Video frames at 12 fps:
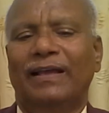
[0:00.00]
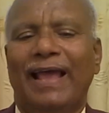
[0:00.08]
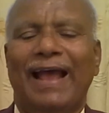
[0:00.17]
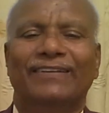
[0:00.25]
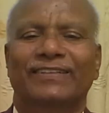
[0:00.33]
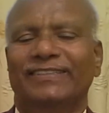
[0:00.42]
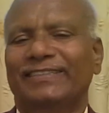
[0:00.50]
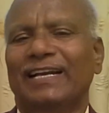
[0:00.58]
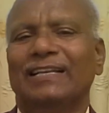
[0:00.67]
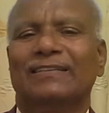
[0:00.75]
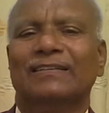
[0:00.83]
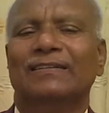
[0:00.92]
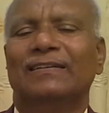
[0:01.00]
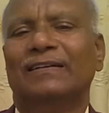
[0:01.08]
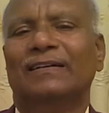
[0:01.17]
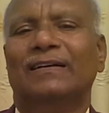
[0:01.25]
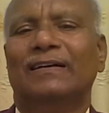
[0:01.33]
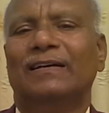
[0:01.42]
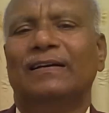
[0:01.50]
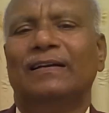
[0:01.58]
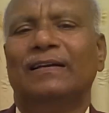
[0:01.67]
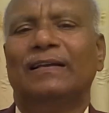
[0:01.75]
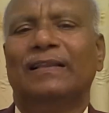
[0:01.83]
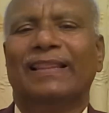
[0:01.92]
As a result,
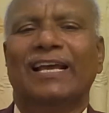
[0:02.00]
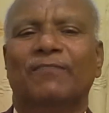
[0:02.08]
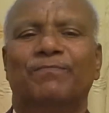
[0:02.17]
their